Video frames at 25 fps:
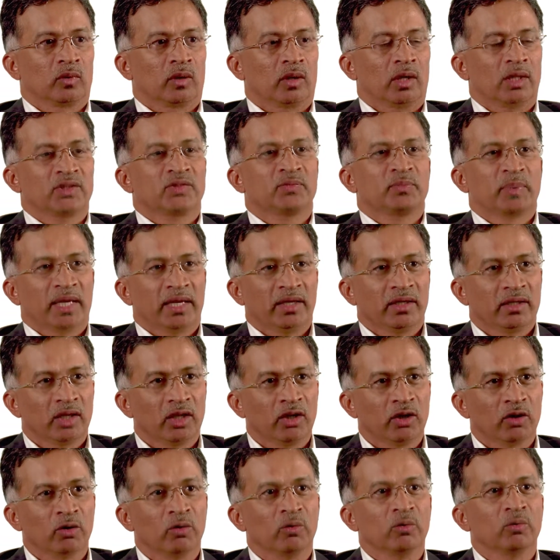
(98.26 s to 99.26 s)
us being
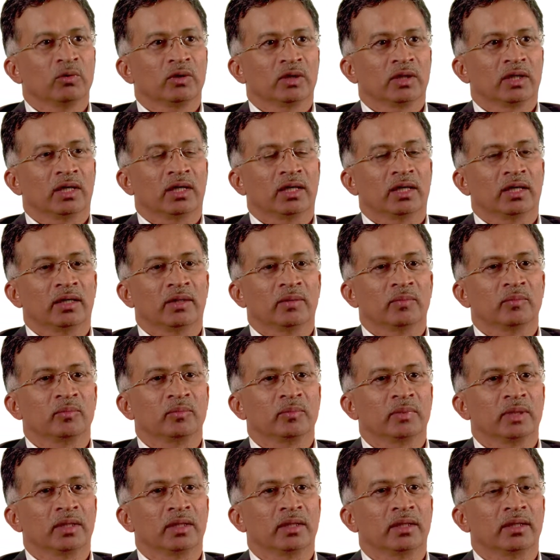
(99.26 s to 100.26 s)
new
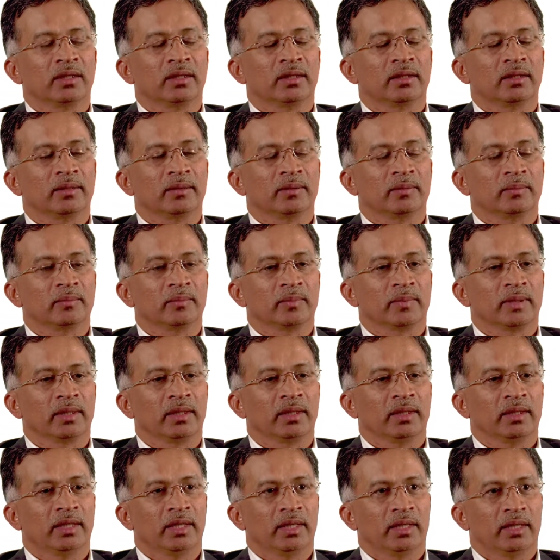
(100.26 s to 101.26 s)
um, uh,
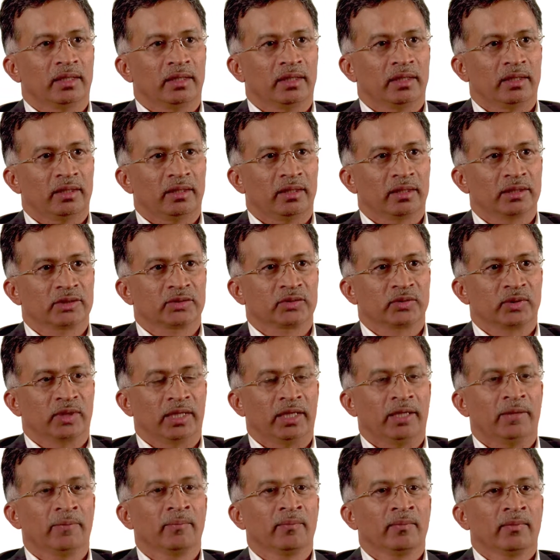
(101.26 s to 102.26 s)
in the in the
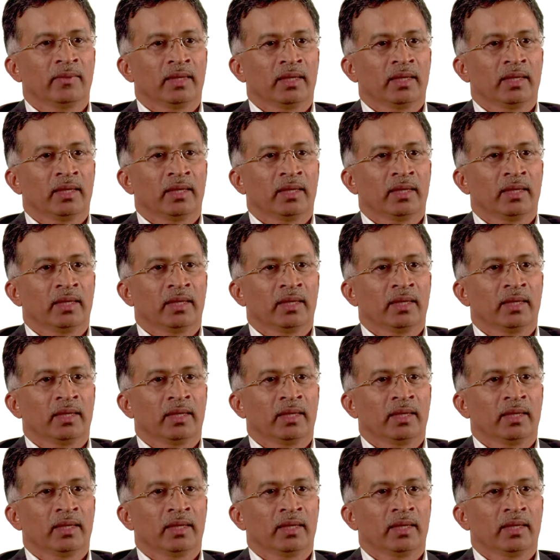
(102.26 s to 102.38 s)
industry,